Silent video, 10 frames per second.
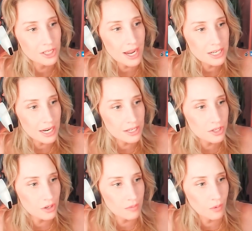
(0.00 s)
JJ
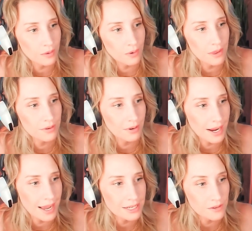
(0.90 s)
Strip
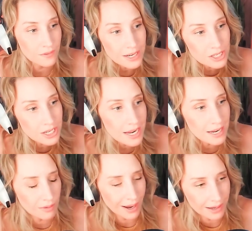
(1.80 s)
1138, Da
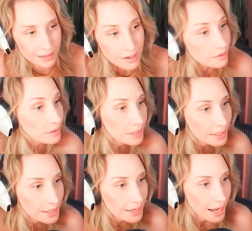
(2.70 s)
Vinci, well, hello,
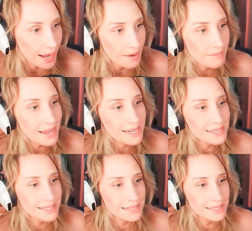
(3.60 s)

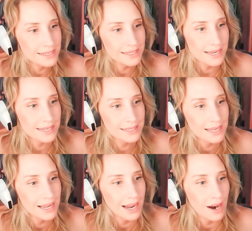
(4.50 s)
Meanie 66,
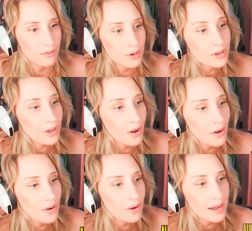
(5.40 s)

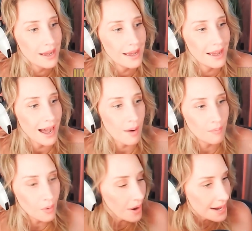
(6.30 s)
Aruko, A
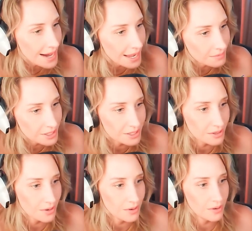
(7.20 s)
Boy Named
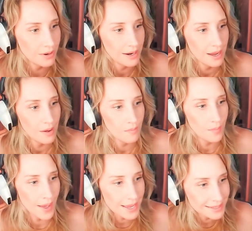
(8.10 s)
Sue,
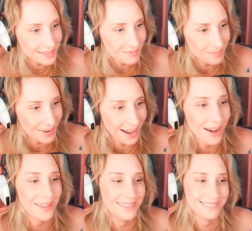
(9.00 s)
Best
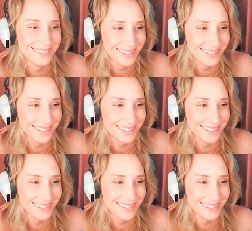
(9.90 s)
Pa.